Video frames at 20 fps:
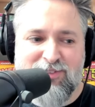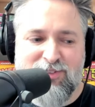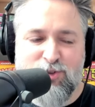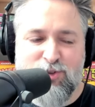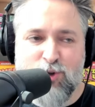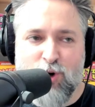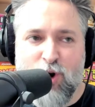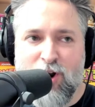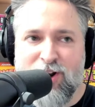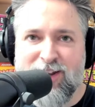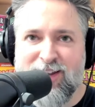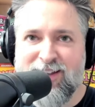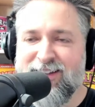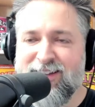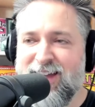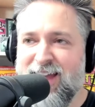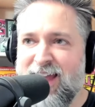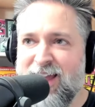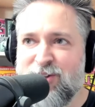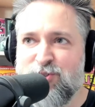
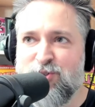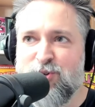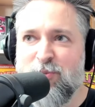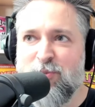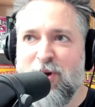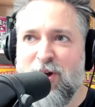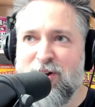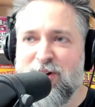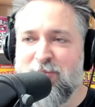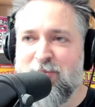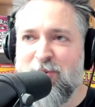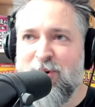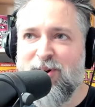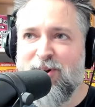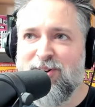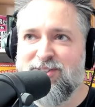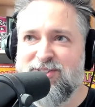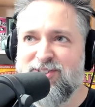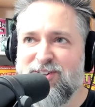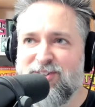drawing extra body
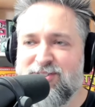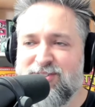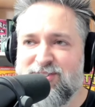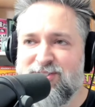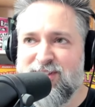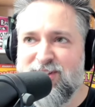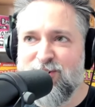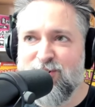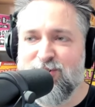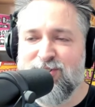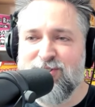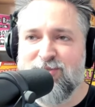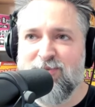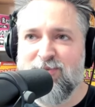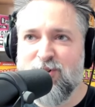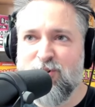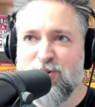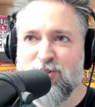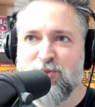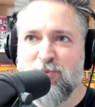parts on Sears
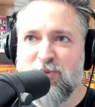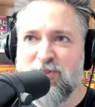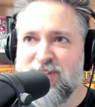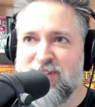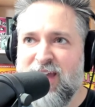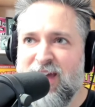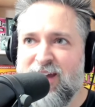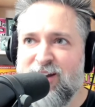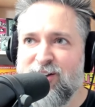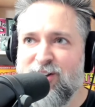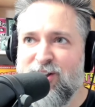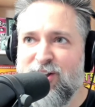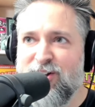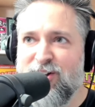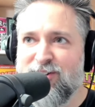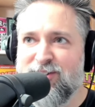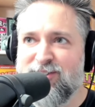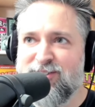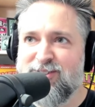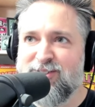Christmas
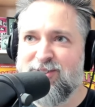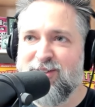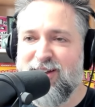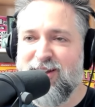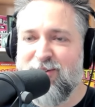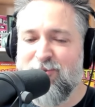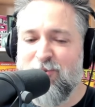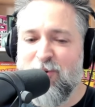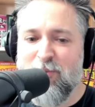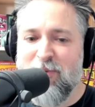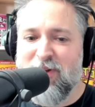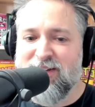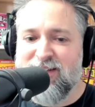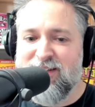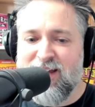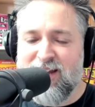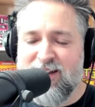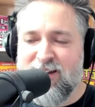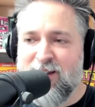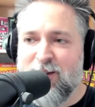catalogs while my
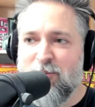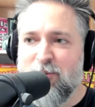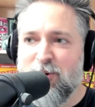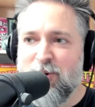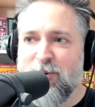dad hammered